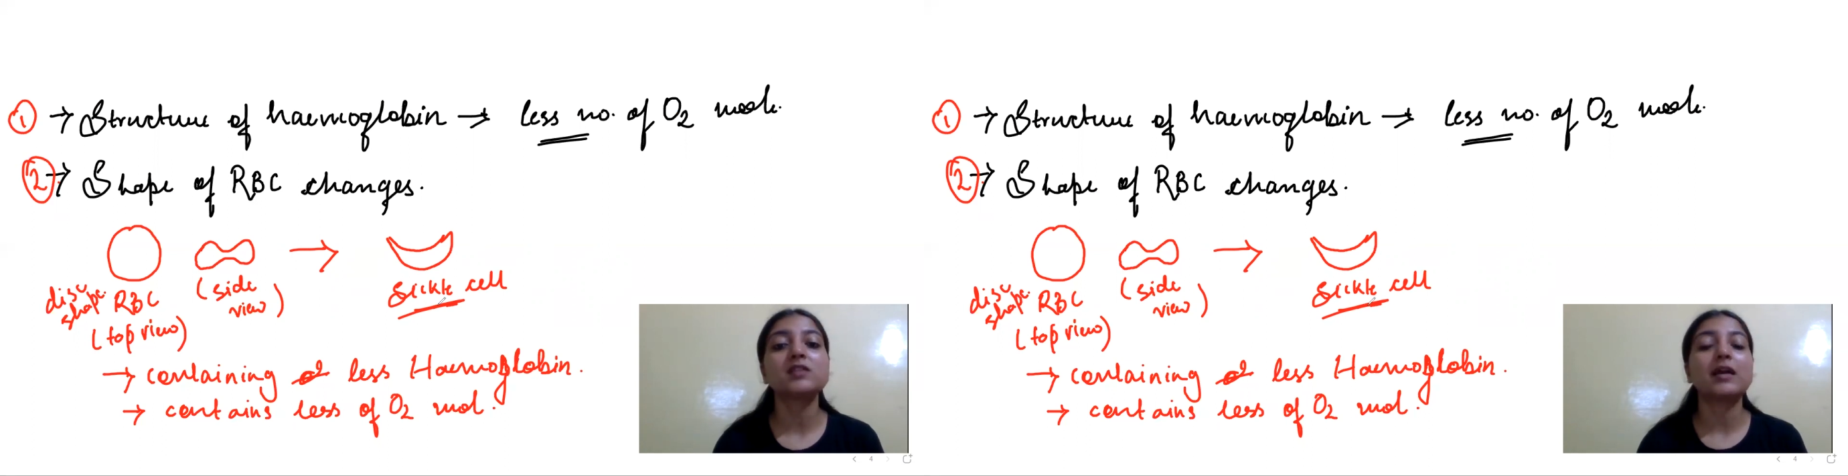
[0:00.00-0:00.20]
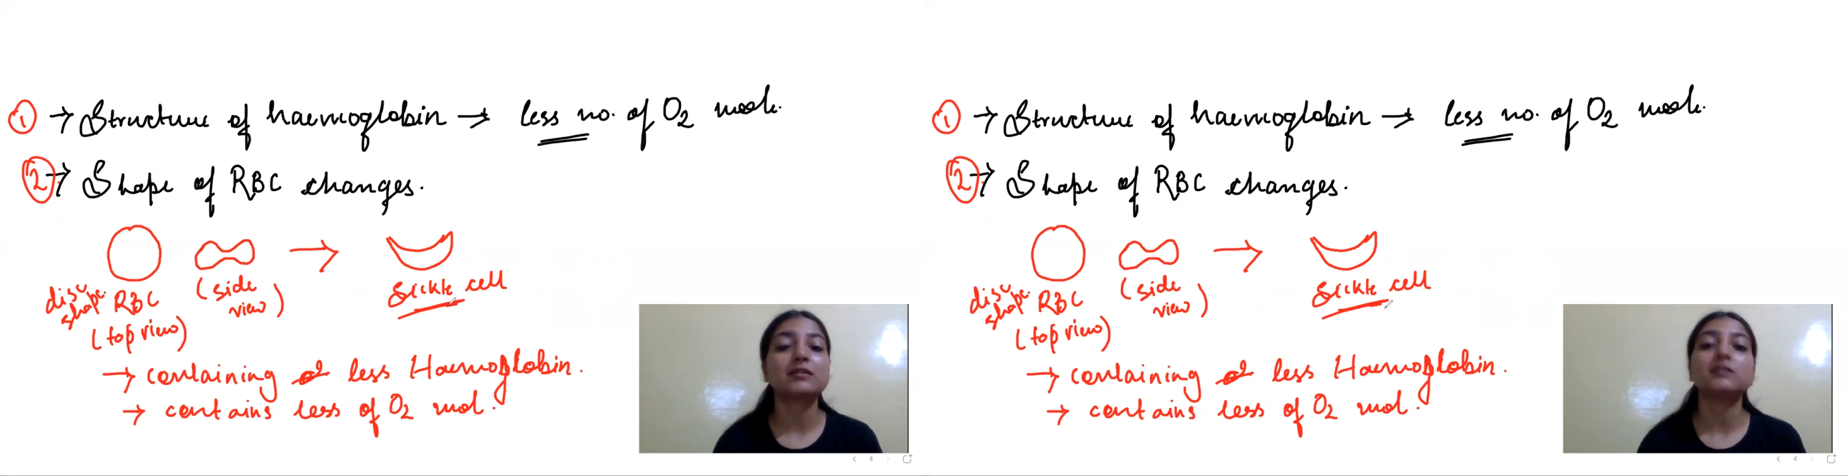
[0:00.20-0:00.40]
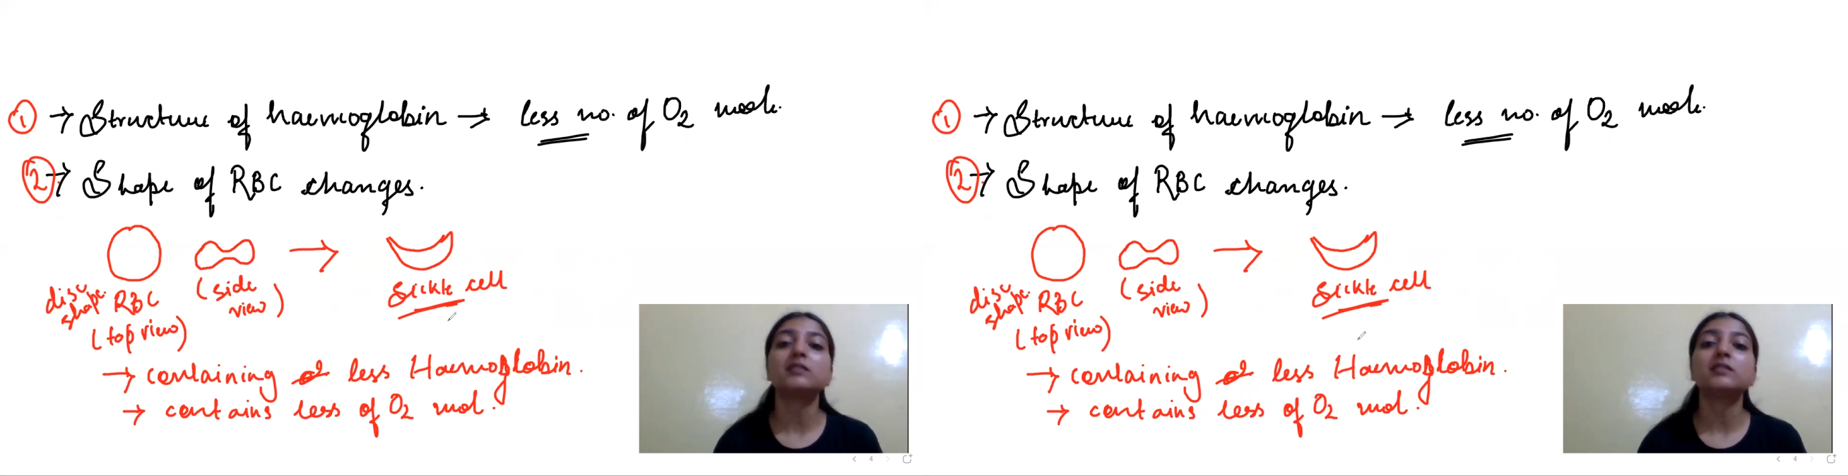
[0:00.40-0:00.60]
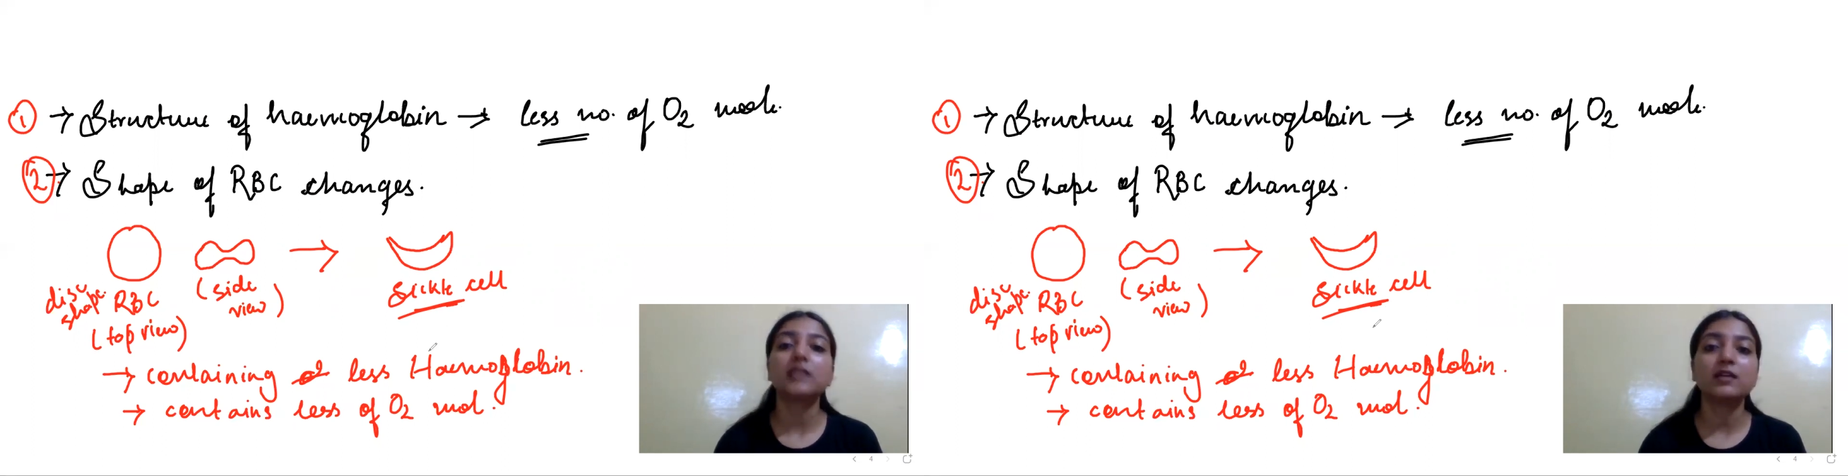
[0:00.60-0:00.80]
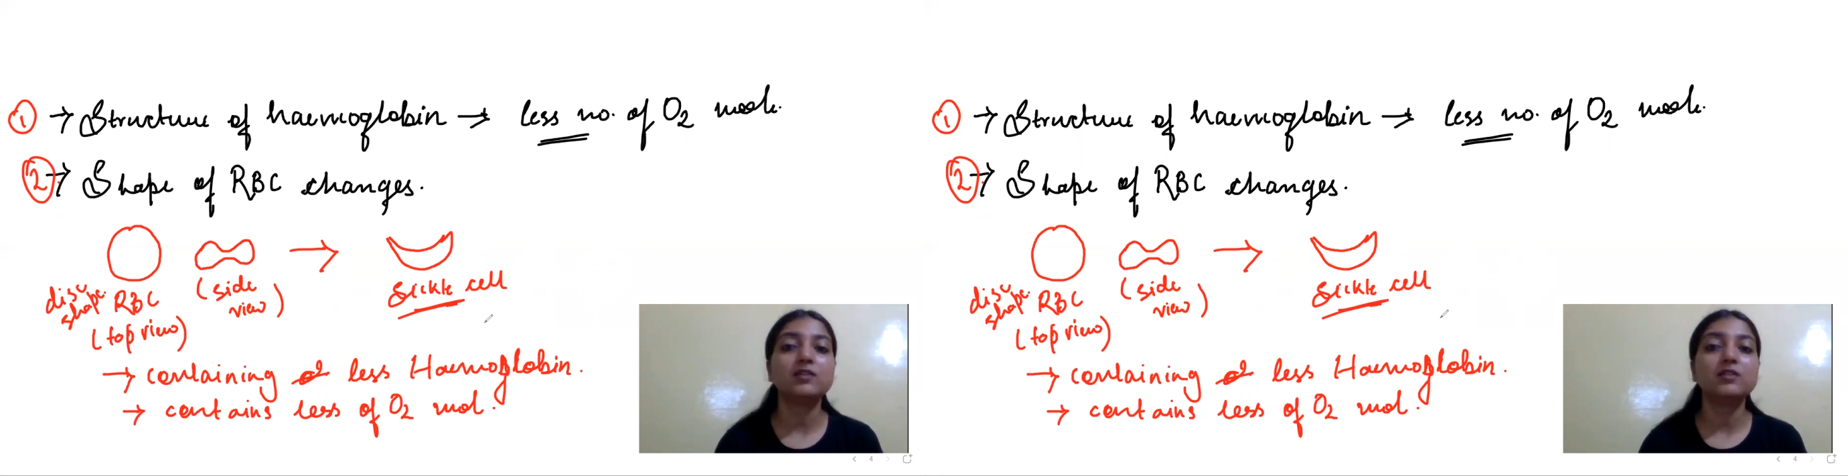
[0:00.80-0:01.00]
as a
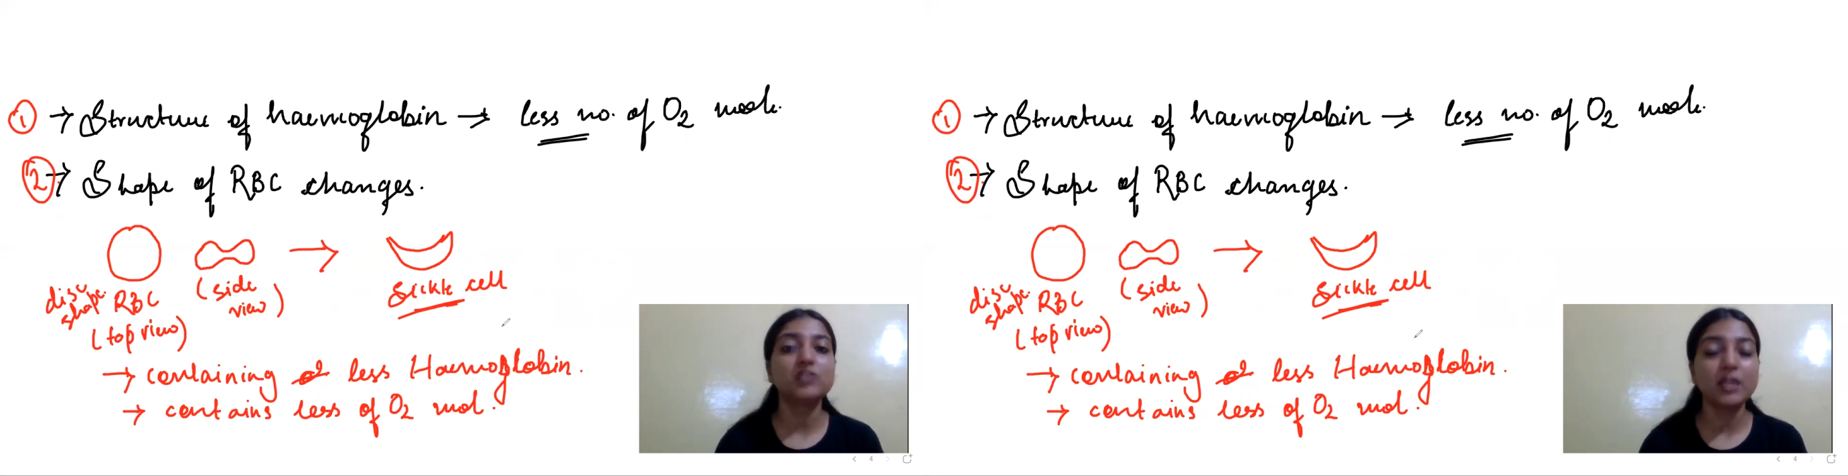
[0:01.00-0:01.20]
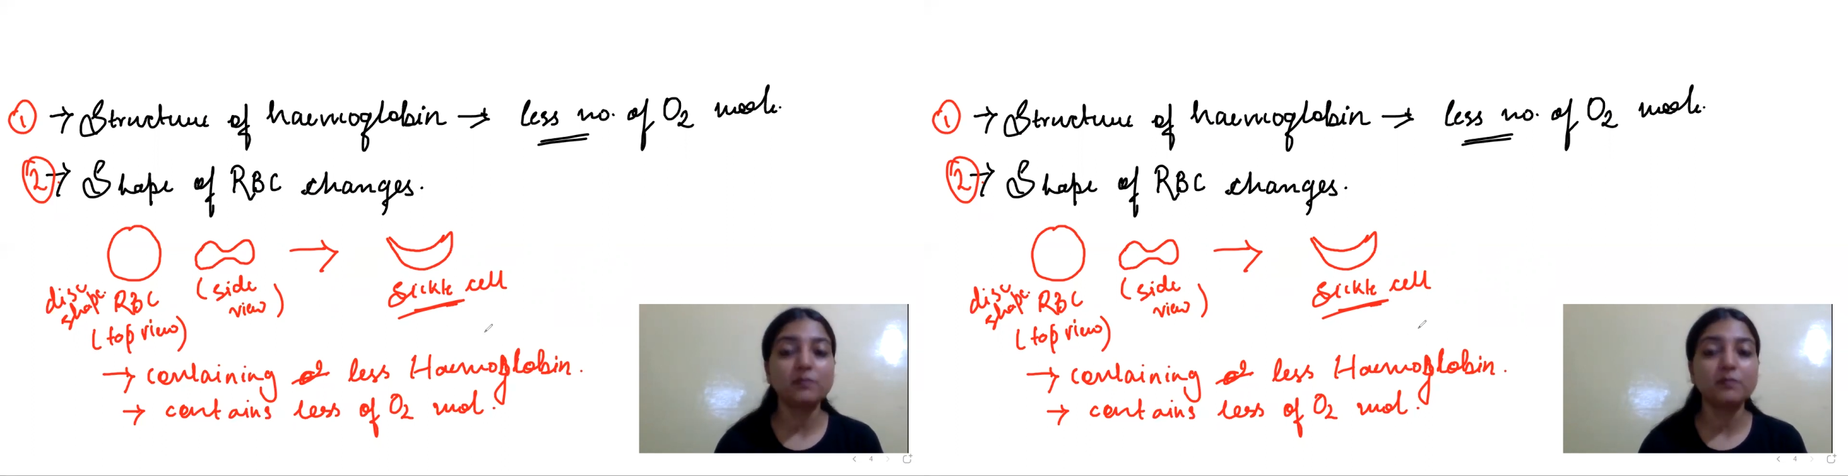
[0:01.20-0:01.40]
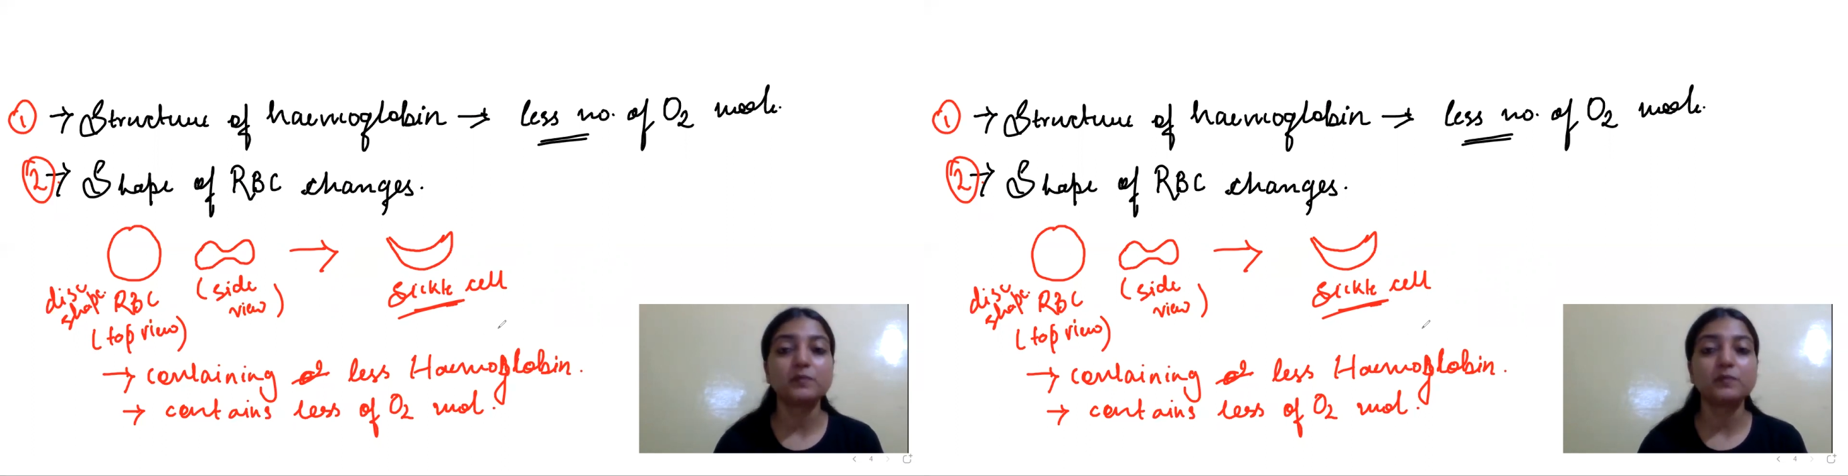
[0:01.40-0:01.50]
sickle cell